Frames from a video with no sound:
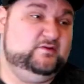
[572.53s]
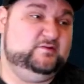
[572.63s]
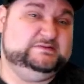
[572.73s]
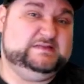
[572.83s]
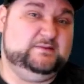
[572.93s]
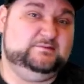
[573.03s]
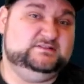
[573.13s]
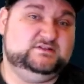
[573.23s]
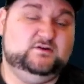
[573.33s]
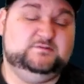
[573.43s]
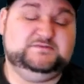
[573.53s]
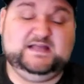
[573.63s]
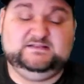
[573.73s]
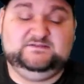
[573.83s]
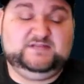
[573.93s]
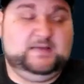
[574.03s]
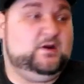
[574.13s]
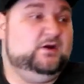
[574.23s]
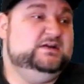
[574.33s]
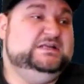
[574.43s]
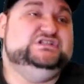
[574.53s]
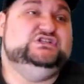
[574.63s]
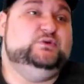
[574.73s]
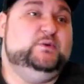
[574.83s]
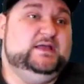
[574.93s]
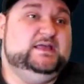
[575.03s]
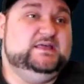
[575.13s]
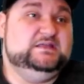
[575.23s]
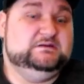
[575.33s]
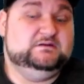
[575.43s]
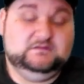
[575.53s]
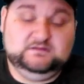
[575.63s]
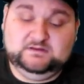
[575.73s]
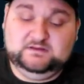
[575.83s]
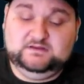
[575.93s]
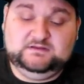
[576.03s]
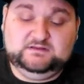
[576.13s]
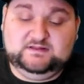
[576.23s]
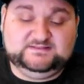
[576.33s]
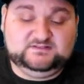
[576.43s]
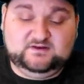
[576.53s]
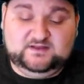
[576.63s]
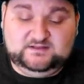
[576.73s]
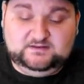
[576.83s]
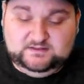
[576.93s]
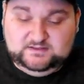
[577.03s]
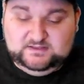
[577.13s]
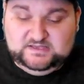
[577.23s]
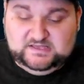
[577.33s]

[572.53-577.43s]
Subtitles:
table to score objectives. I'm already doing it. That's great. If I'm